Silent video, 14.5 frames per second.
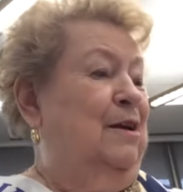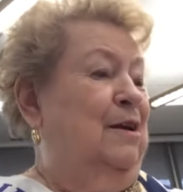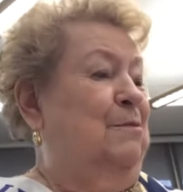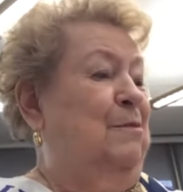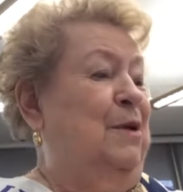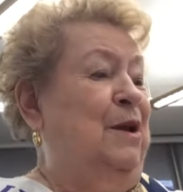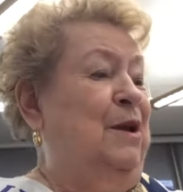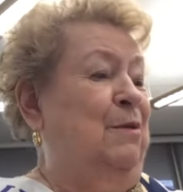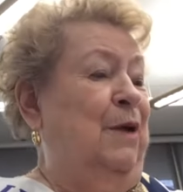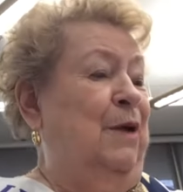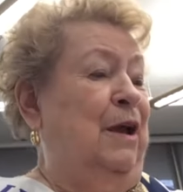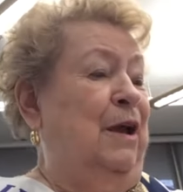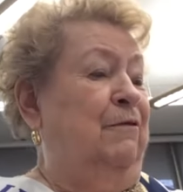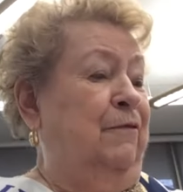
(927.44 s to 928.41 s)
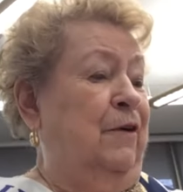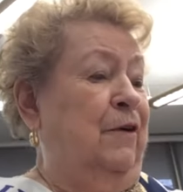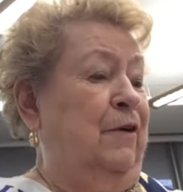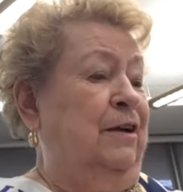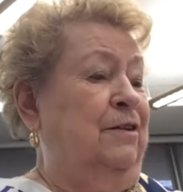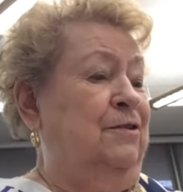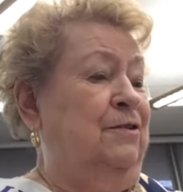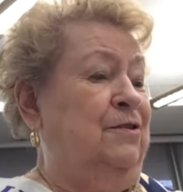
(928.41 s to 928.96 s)
Mia Mae
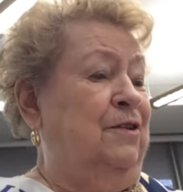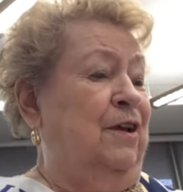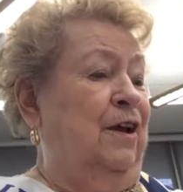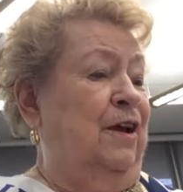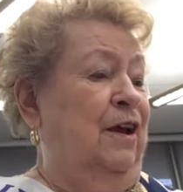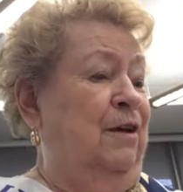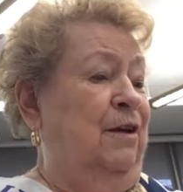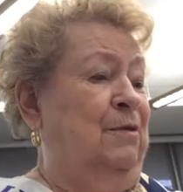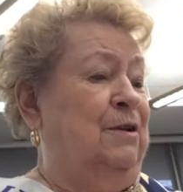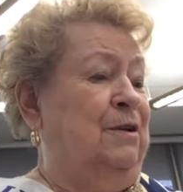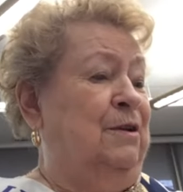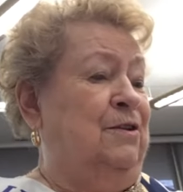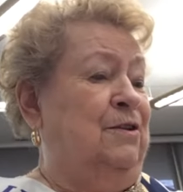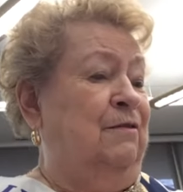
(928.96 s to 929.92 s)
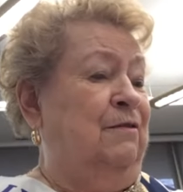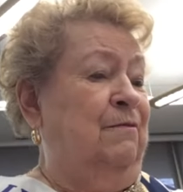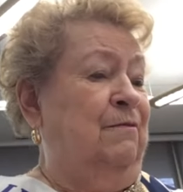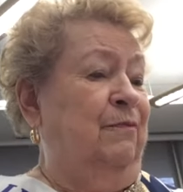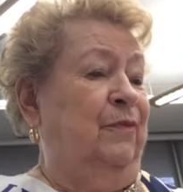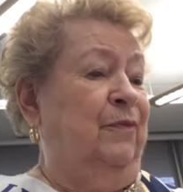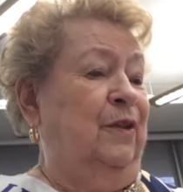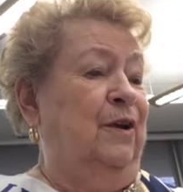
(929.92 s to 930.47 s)
Franks Abelson,
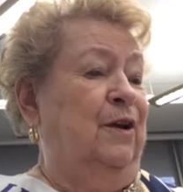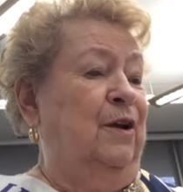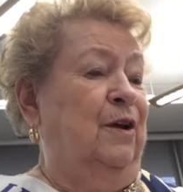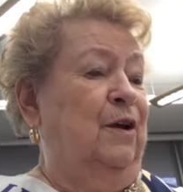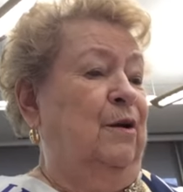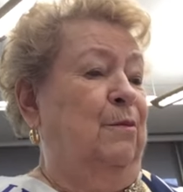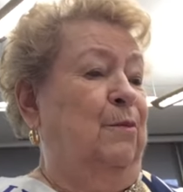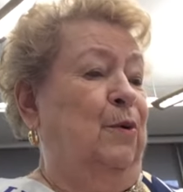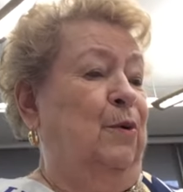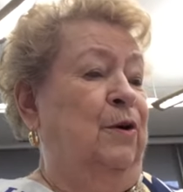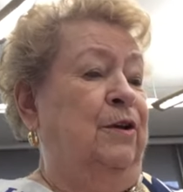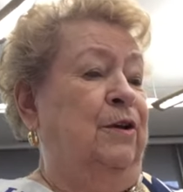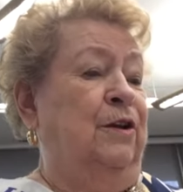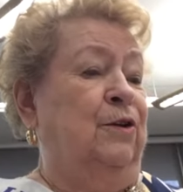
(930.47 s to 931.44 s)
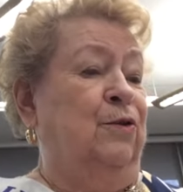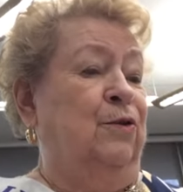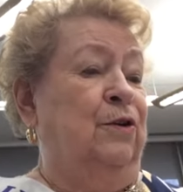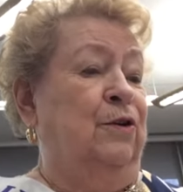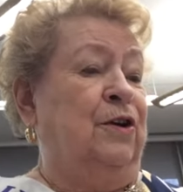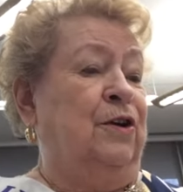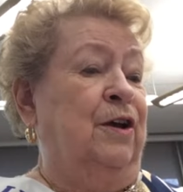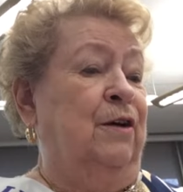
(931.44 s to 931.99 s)
born in
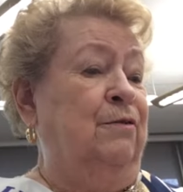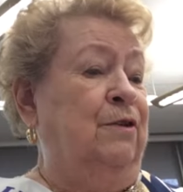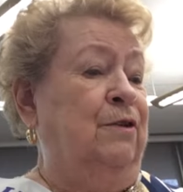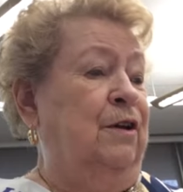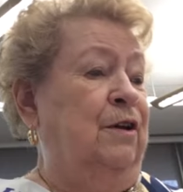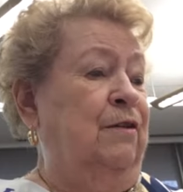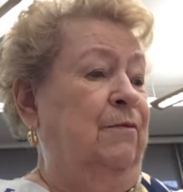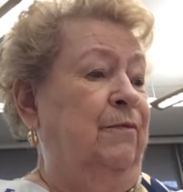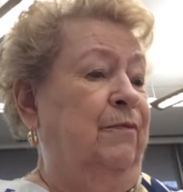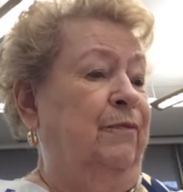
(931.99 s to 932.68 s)
Orange County,